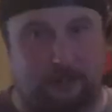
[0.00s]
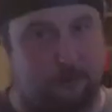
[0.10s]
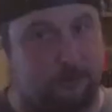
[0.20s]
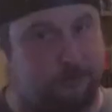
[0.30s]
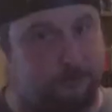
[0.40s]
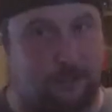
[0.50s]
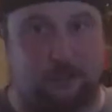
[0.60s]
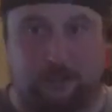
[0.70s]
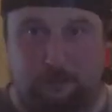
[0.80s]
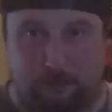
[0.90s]
some good
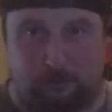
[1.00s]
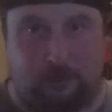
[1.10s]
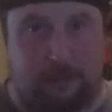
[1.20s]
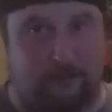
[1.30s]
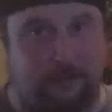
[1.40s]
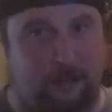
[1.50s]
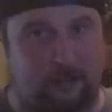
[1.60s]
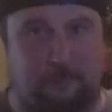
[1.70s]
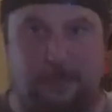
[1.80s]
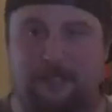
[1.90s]
villains that were thrown in at the
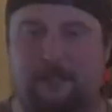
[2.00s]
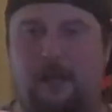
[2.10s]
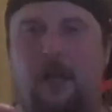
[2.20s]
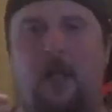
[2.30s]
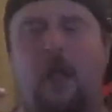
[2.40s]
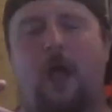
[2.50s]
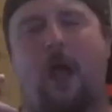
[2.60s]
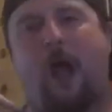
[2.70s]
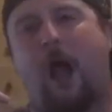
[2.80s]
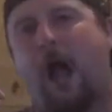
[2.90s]
last minute.
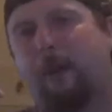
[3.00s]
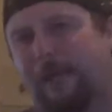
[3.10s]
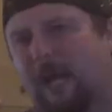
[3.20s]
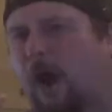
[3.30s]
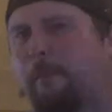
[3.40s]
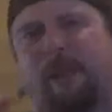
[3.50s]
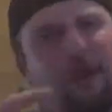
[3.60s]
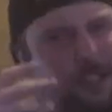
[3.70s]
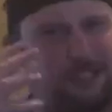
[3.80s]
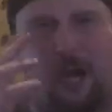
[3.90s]
I mean, I'll be
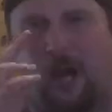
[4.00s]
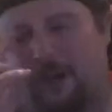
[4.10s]
honest, I